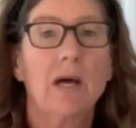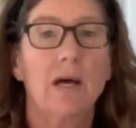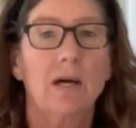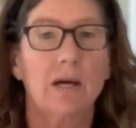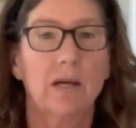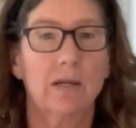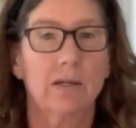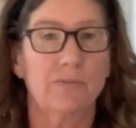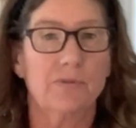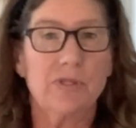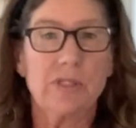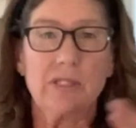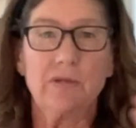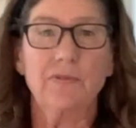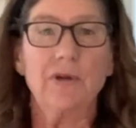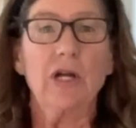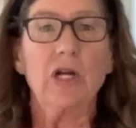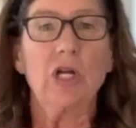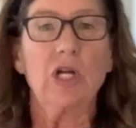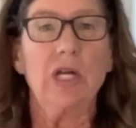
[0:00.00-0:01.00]
of
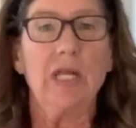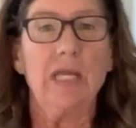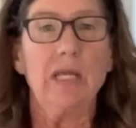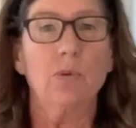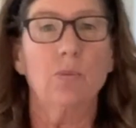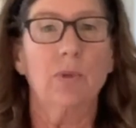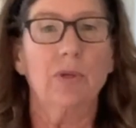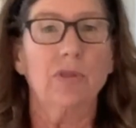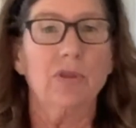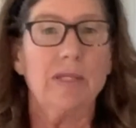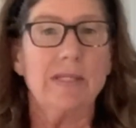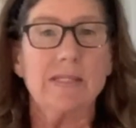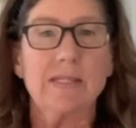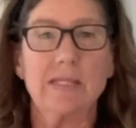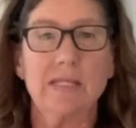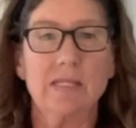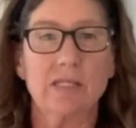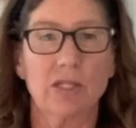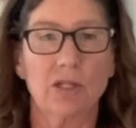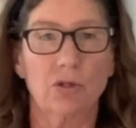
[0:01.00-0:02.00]
severity with these
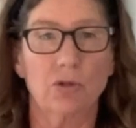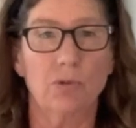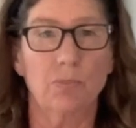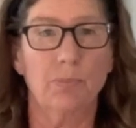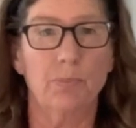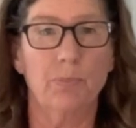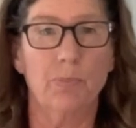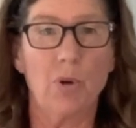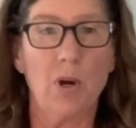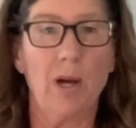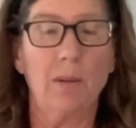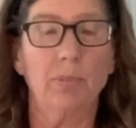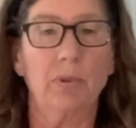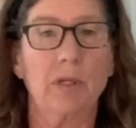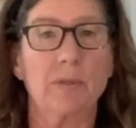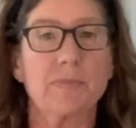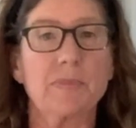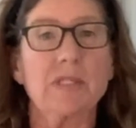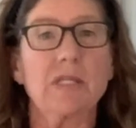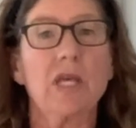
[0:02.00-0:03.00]
seasonal
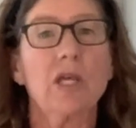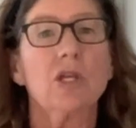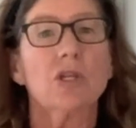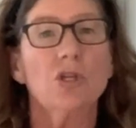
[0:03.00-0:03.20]
problems,